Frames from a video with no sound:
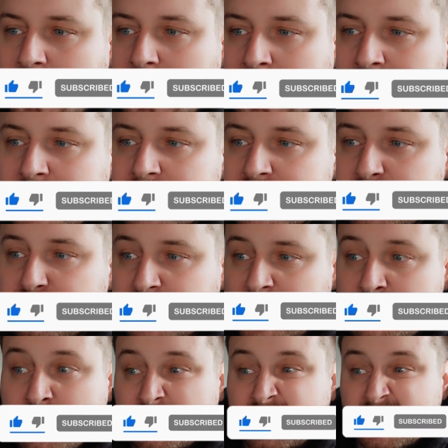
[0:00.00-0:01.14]
I did pretty
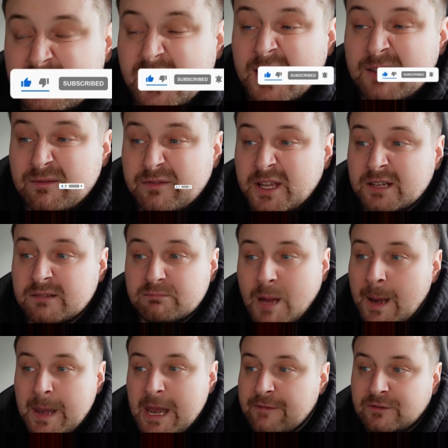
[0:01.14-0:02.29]
much the same thing
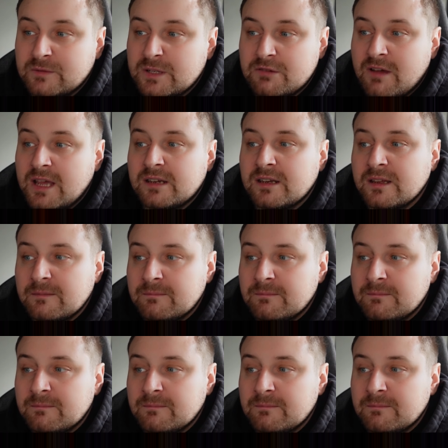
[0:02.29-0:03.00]
and never regretted it.